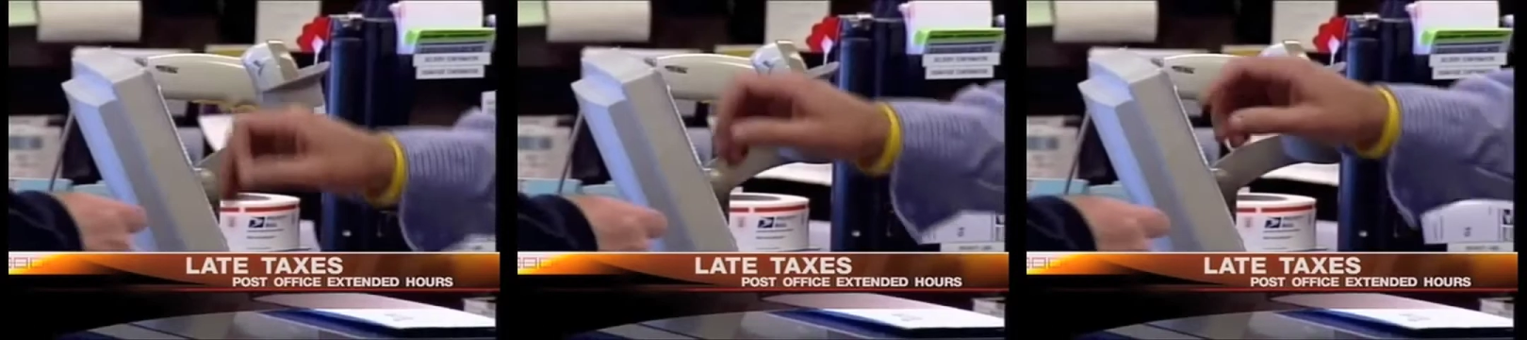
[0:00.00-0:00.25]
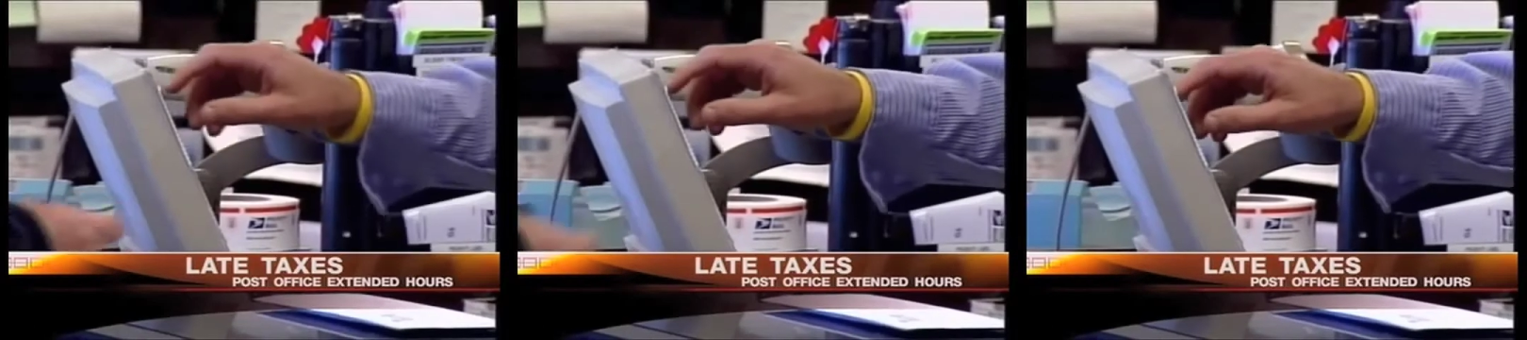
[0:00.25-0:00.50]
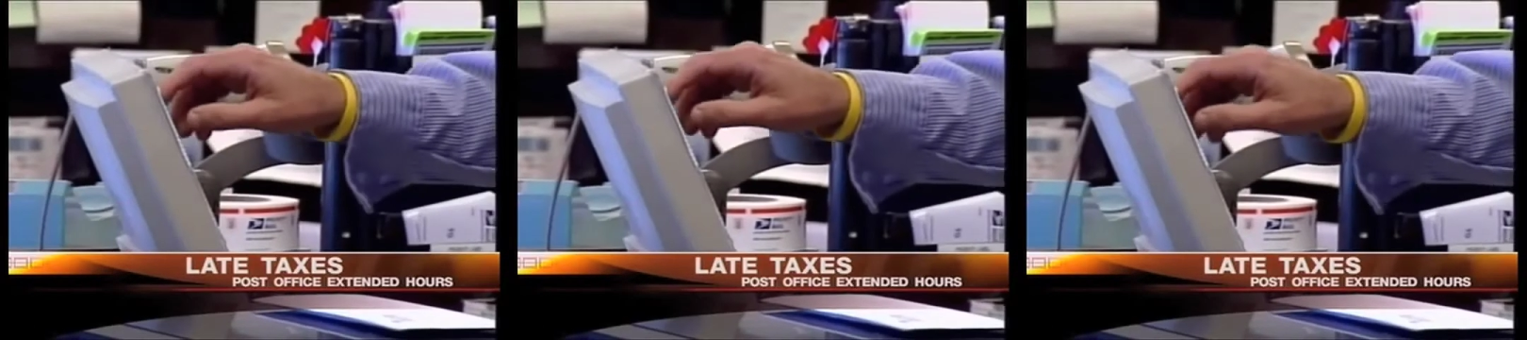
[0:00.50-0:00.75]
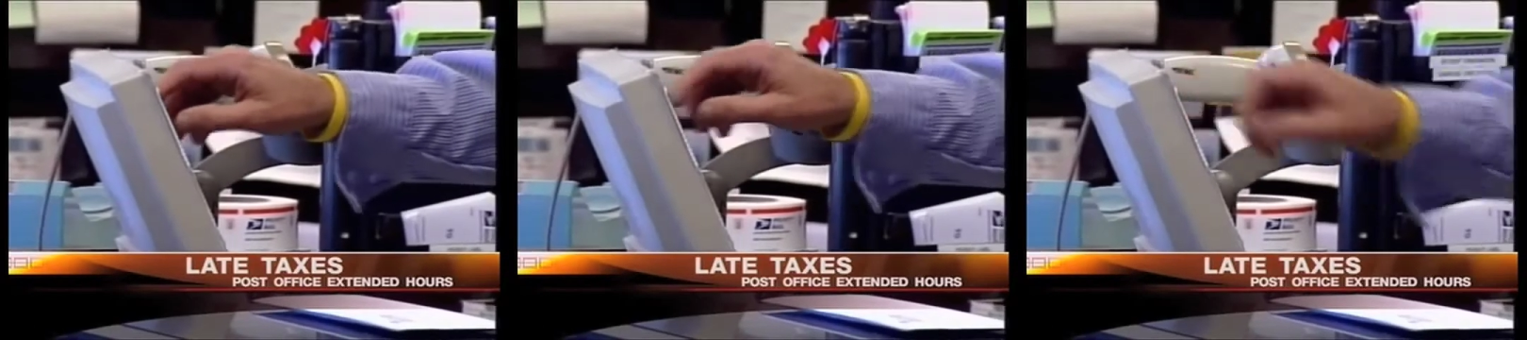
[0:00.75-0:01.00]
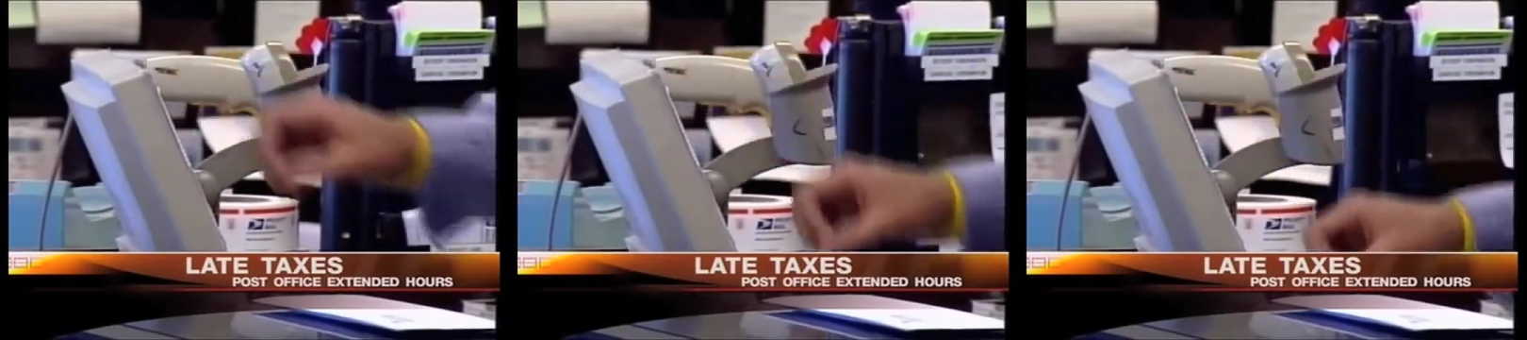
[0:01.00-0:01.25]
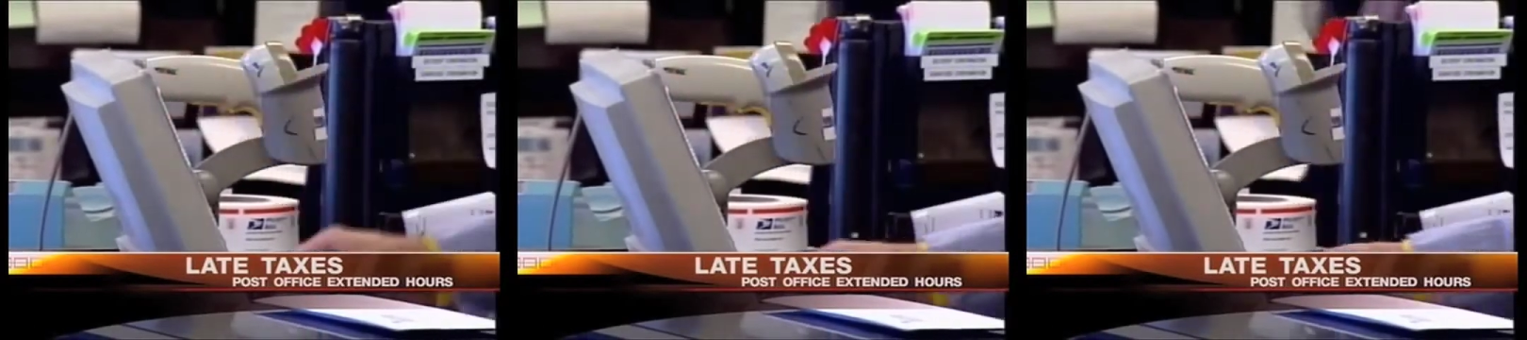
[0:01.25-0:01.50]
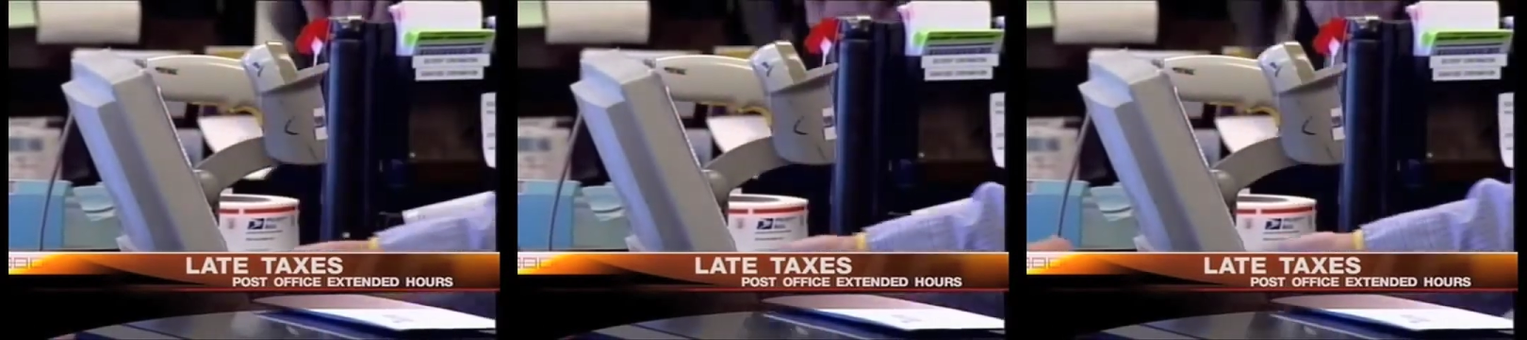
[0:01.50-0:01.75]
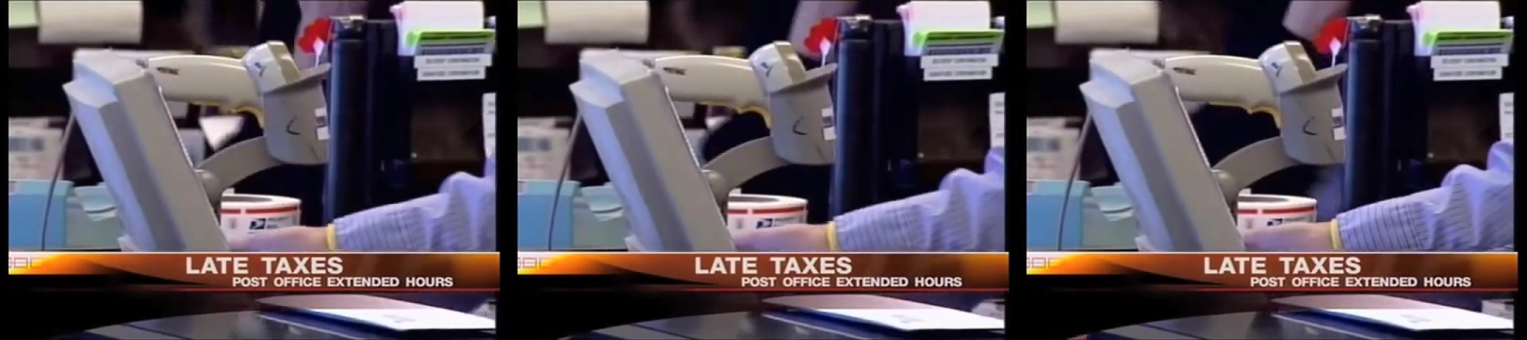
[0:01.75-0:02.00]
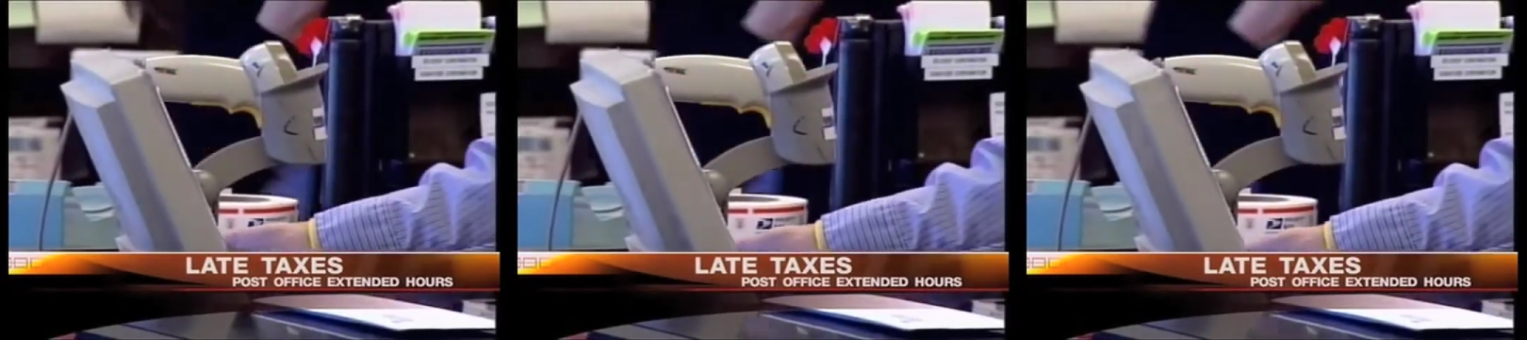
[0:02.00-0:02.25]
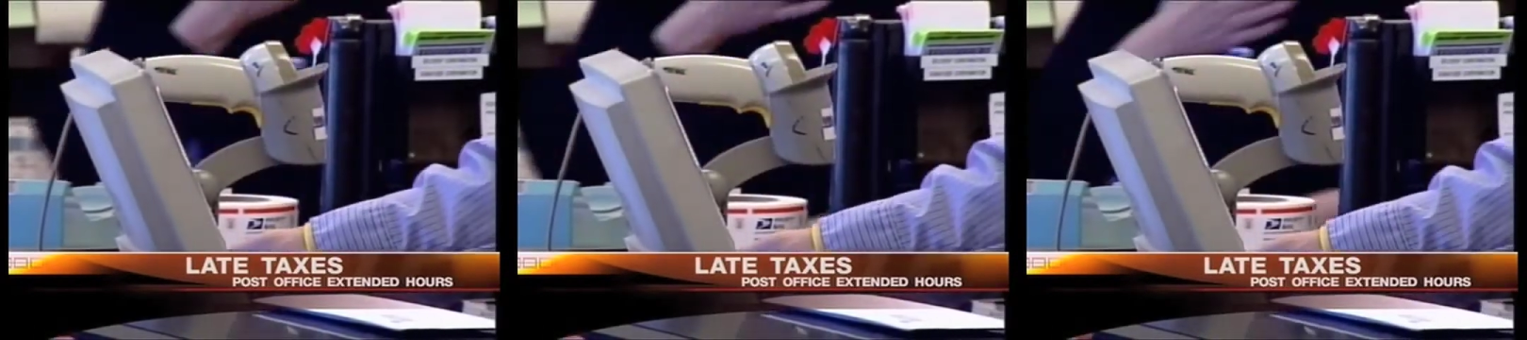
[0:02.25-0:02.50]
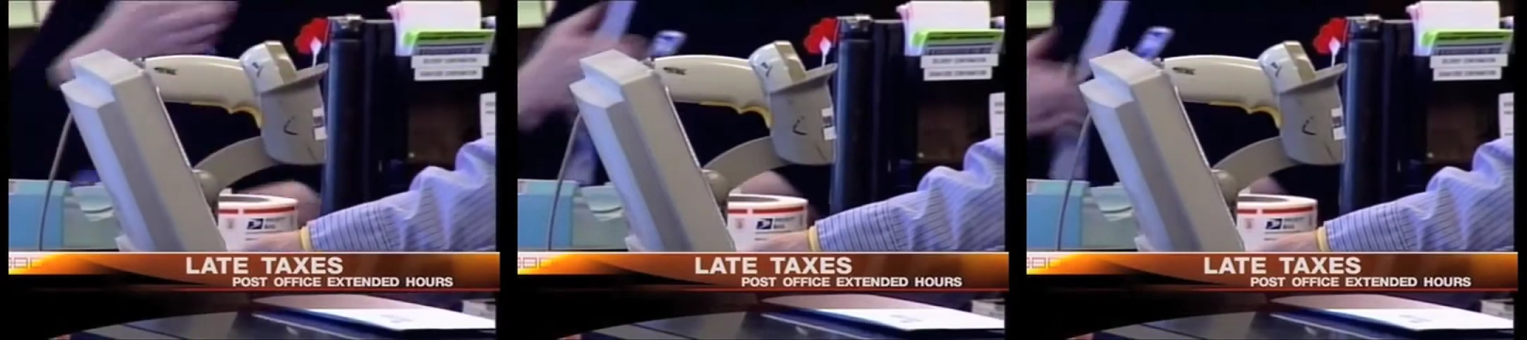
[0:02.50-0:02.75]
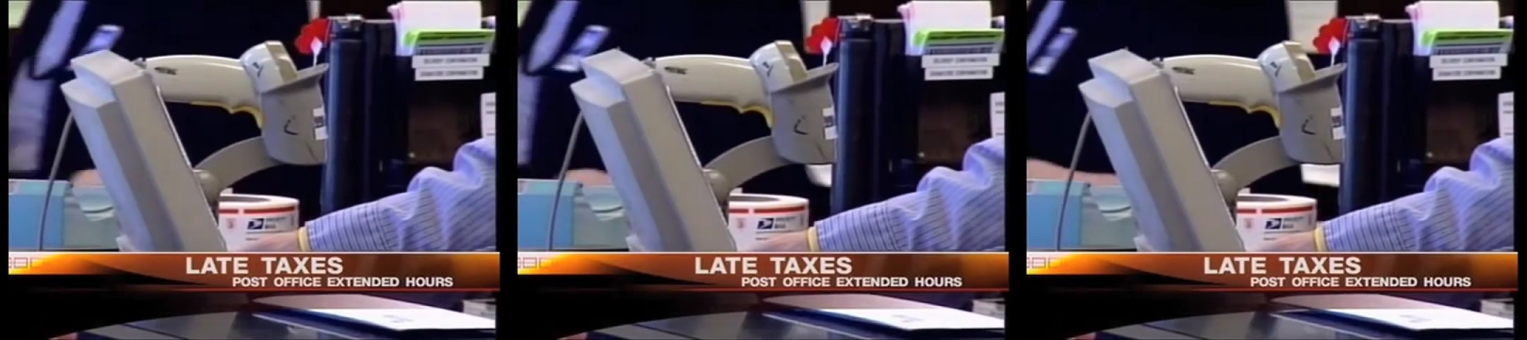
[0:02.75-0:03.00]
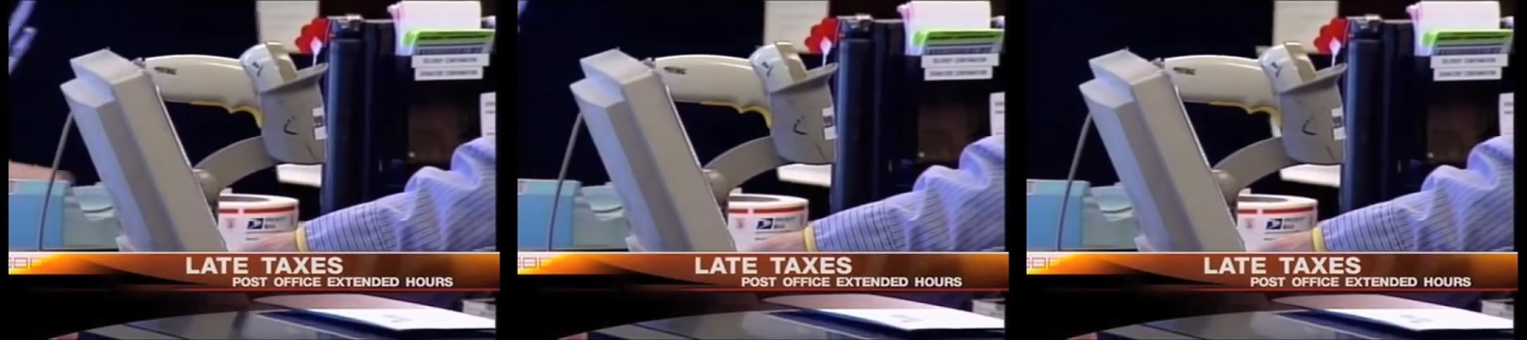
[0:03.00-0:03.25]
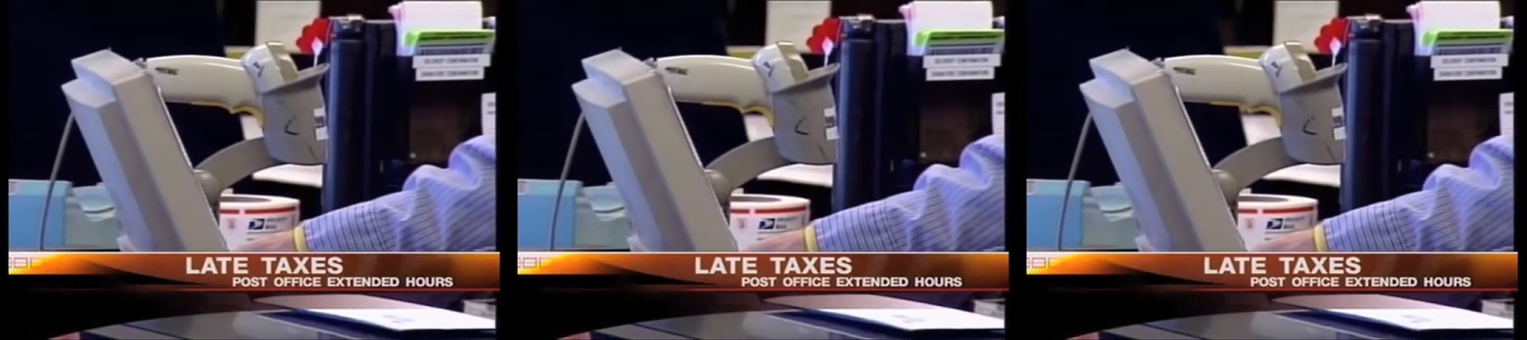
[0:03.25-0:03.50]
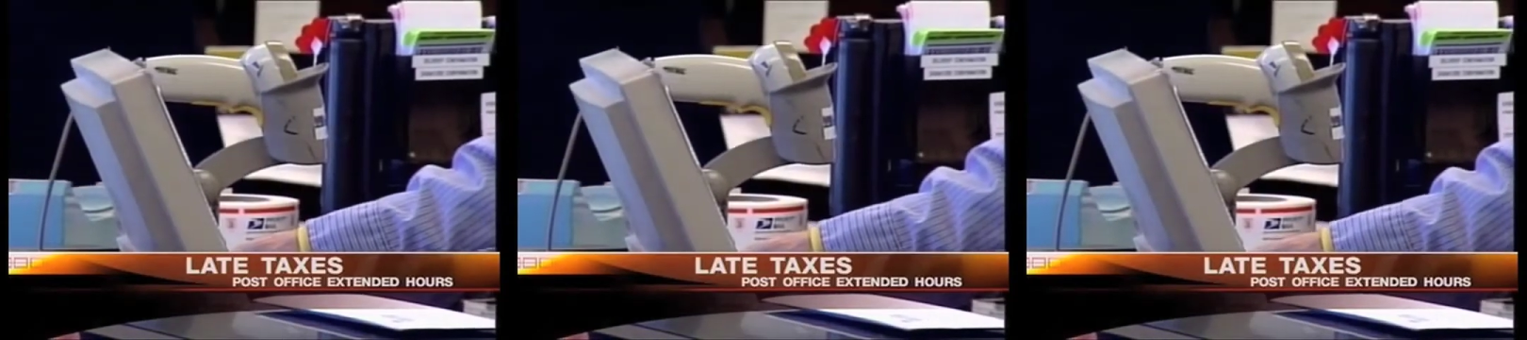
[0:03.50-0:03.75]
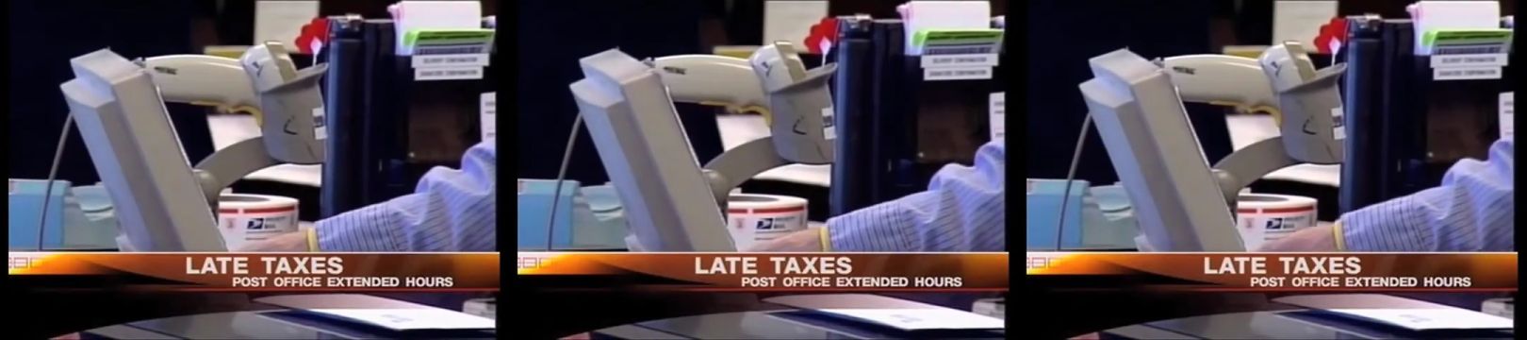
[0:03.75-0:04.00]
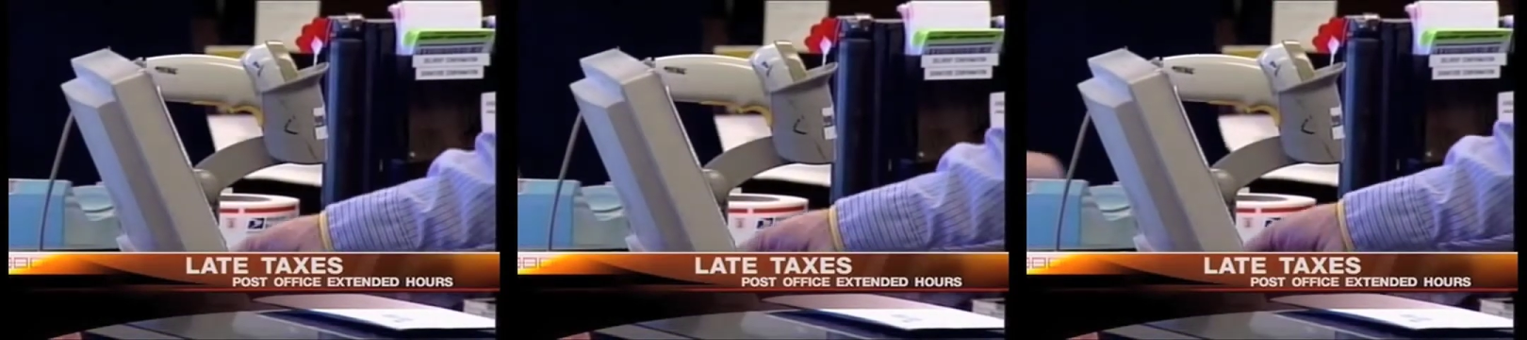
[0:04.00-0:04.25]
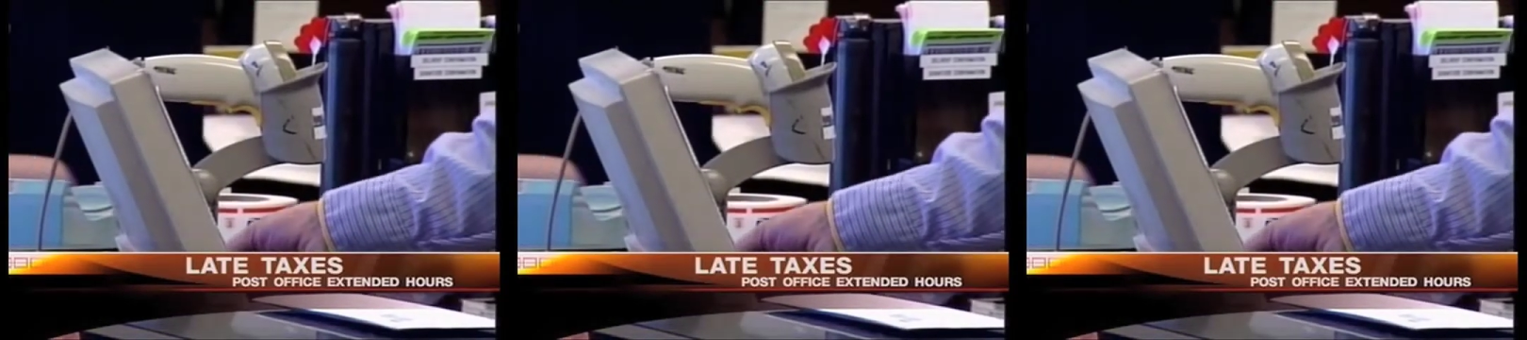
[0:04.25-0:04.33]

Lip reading: No face is visible, so there are no lips to read.